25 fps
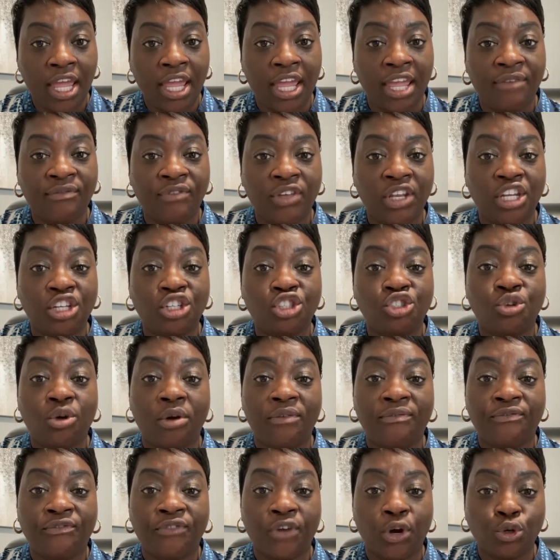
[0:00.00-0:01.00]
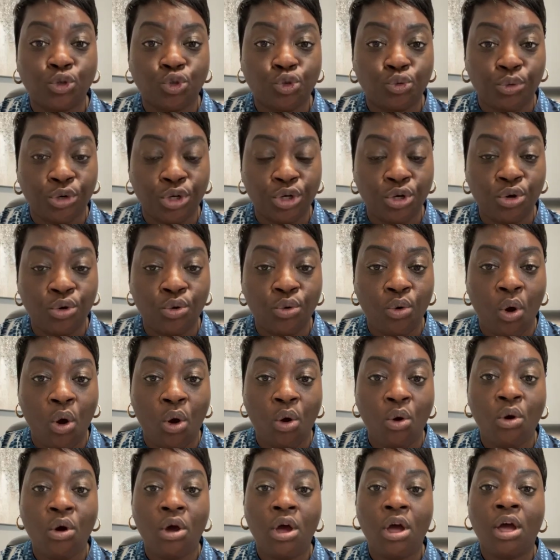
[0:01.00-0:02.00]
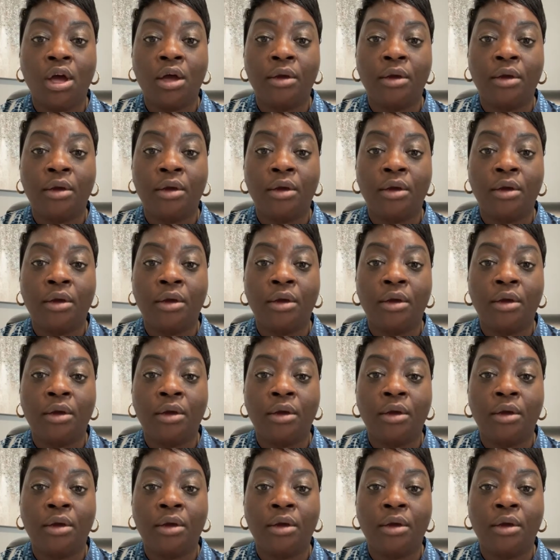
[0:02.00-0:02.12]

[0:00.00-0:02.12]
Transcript: If it is your first renewal,